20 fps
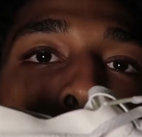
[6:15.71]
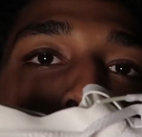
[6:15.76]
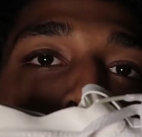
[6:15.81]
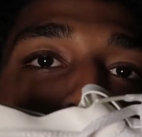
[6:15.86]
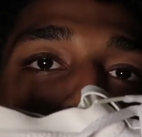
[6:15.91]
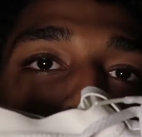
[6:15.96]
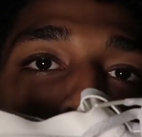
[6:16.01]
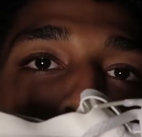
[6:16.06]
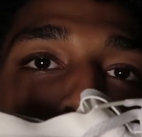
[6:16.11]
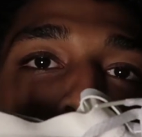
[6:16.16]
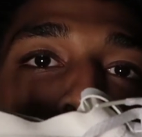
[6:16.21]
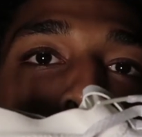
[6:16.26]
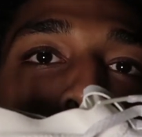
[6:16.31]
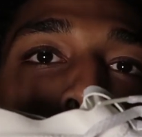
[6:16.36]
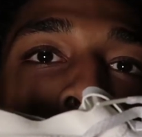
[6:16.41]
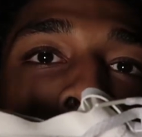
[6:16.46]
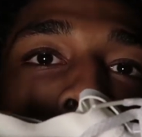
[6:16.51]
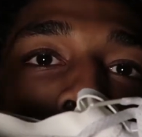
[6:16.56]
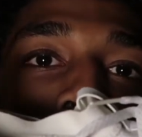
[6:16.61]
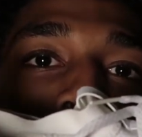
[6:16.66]
but
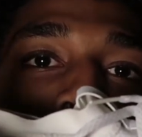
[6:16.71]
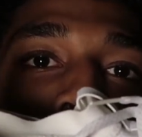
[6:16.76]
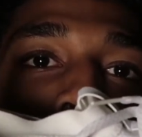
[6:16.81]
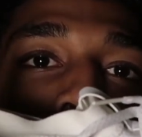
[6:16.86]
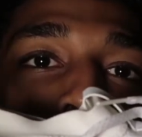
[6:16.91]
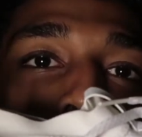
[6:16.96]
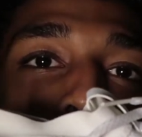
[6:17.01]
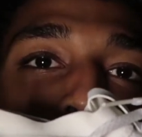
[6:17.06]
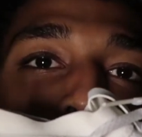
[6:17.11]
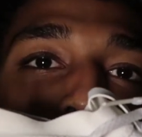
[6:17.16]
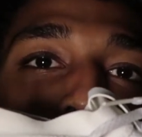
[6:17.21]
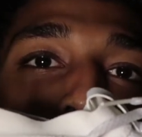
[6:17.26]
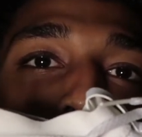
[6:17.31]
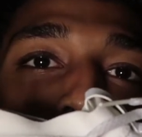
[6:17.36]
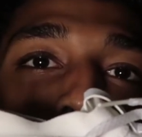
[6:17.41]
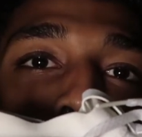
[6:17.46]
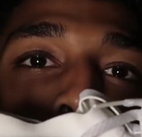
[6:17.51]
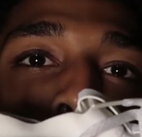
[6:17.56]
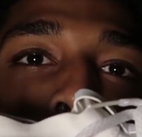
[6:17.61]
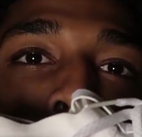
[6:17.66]
also has ankle
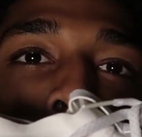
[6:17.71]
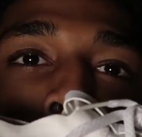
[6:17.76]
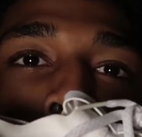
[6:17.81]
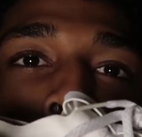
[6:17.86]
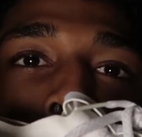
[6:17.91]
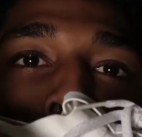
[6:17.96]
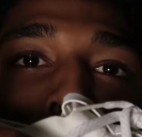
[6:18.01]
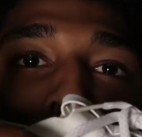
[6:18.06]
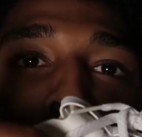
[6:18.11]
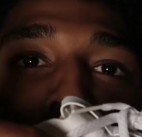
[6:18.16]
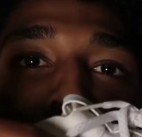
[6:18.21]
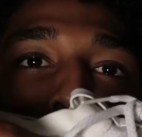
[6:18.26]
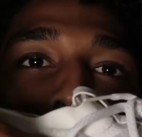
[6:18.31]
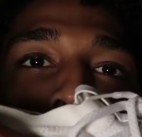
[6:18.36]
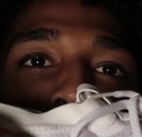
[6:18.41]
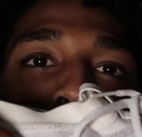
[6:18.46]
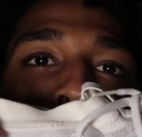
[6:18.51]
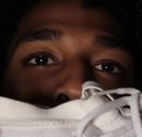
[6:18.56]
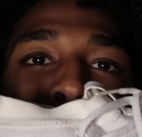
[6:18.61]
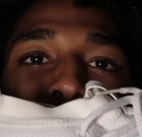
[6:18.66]
support going all the
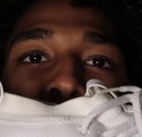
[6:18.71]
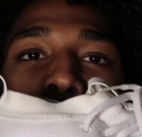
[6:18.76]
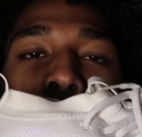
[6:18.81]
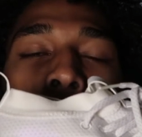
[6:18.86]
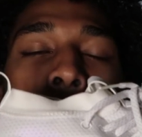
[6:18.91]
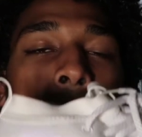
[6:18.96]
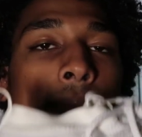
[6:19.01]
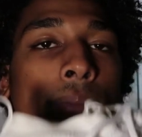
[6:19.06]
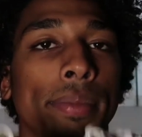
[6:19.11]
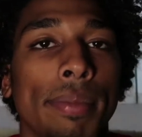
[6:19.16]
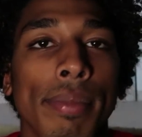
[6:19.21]
way up to here.